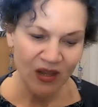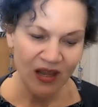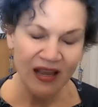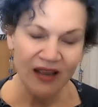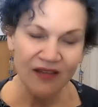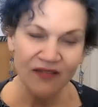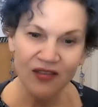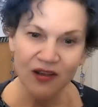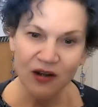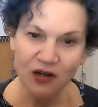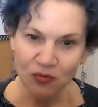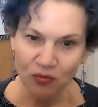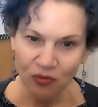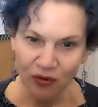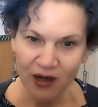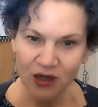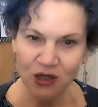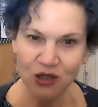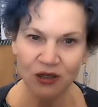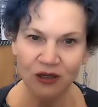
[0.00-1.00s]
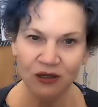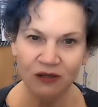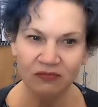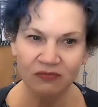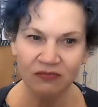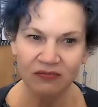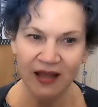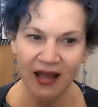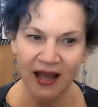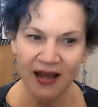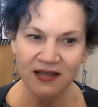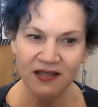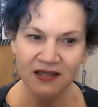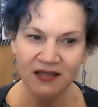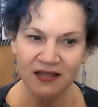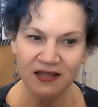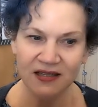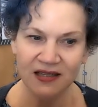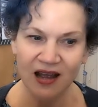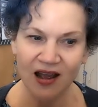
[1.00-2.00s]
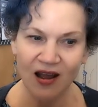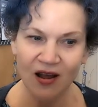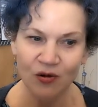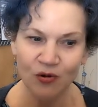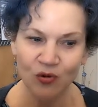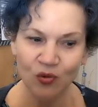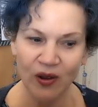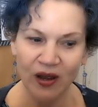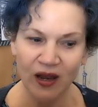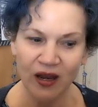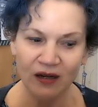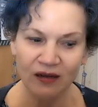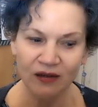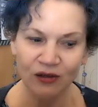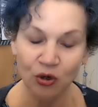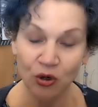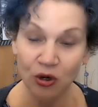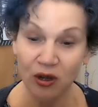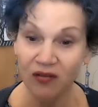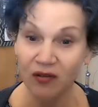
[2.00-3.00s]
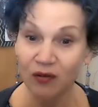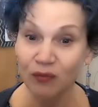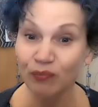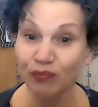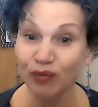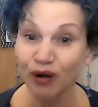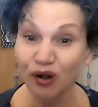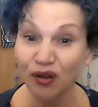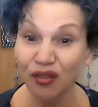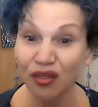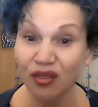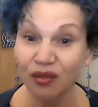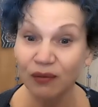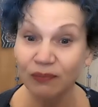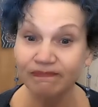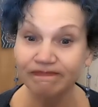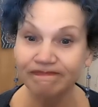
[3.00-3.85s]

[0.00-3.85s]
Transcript: If there's pressure, that is the sound when you're giving birth